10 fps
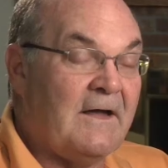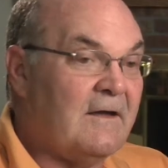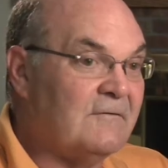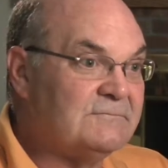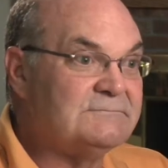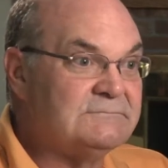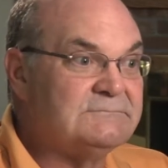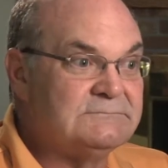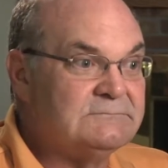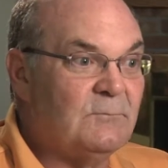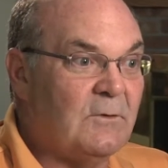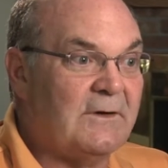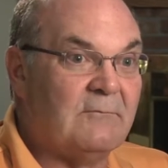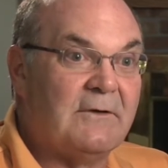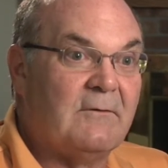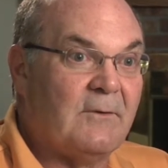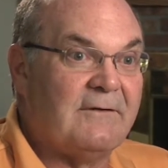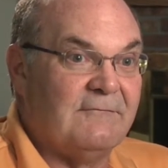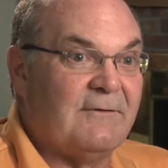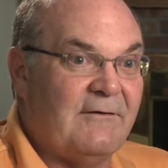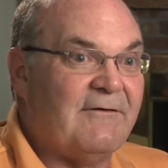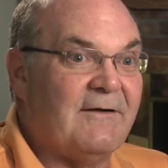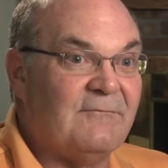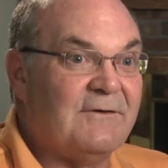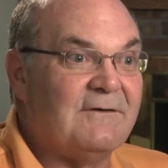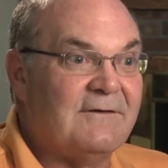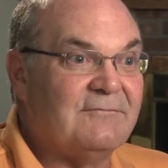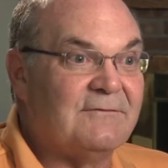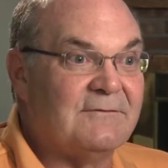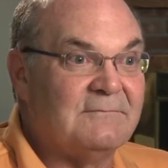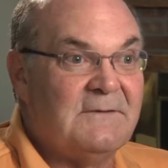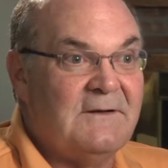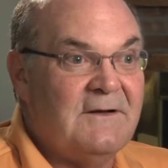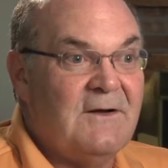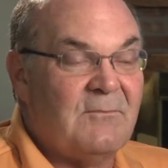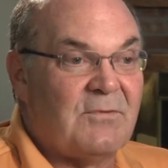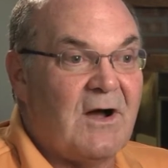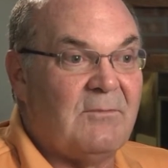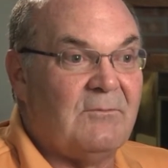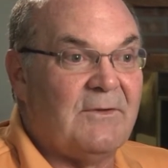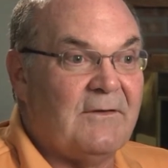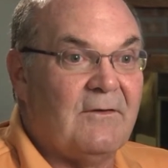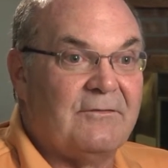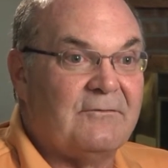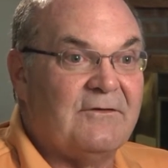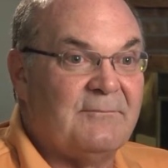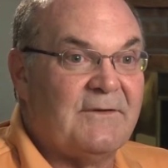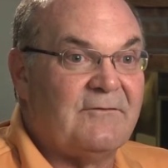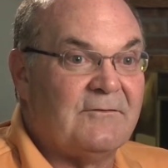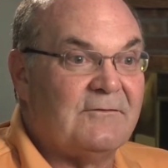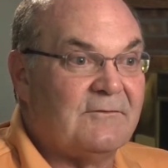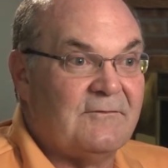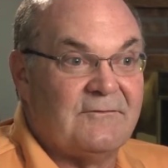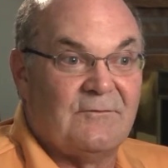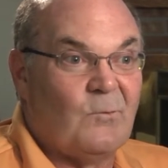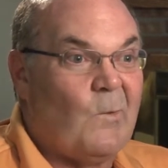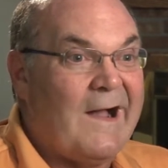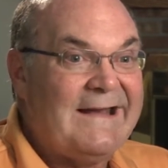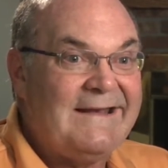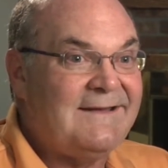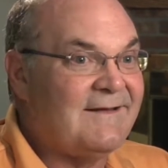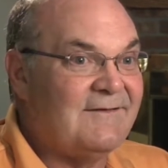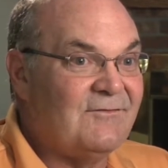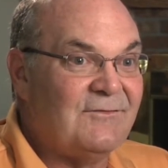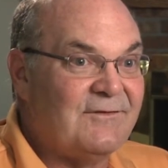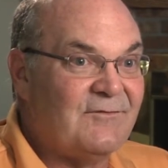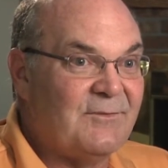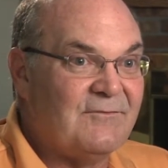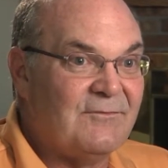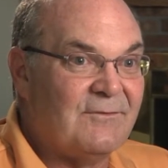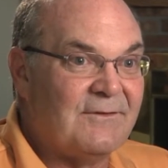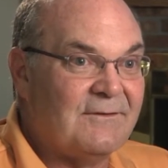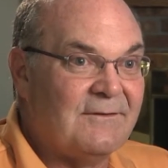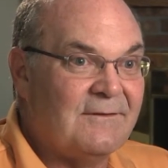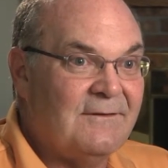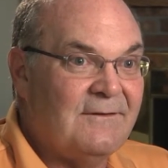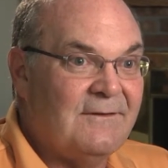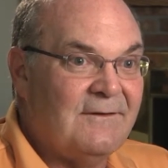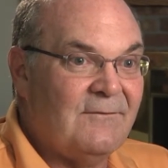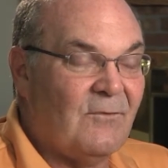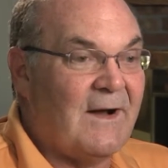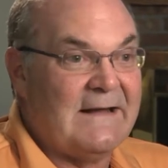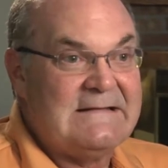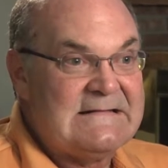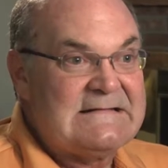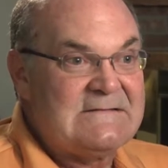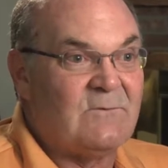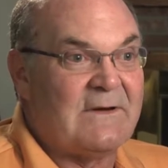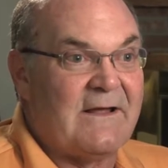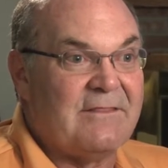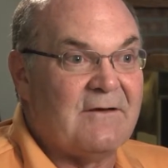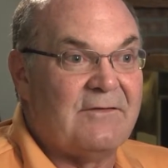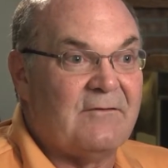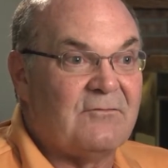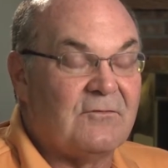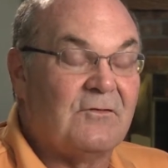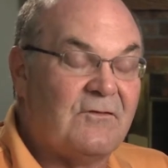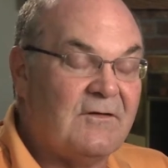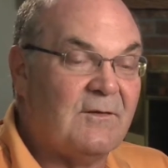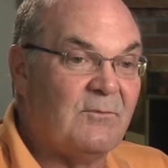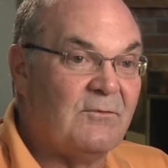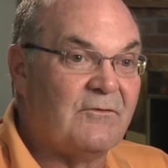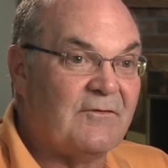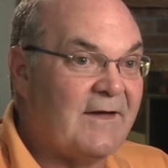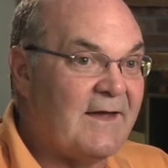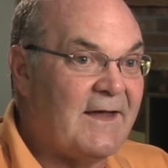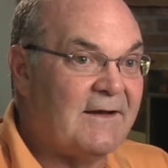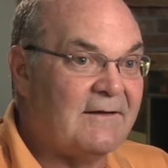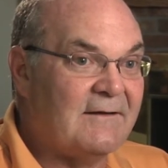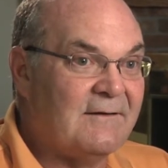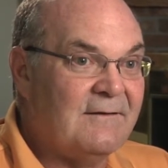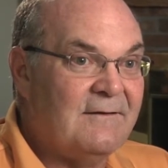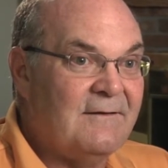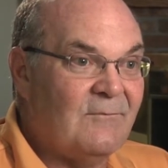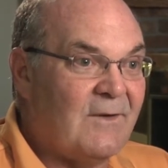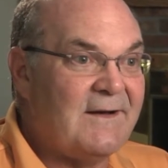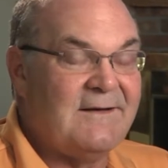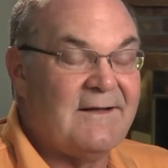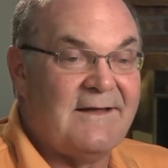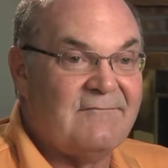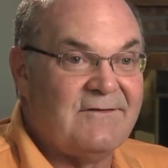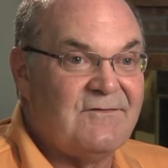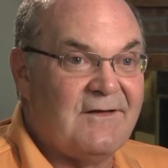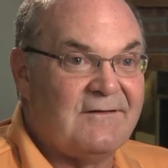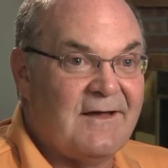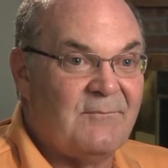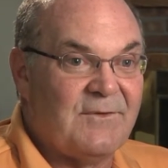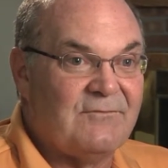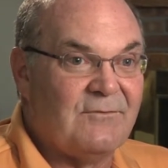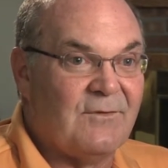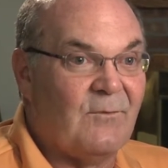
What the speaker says: I have one regret really for probably all three of my surgeries is, why didn't I do this before? Why didn't, when I thought the first hip was sciatica, why didn't I have it checked out before?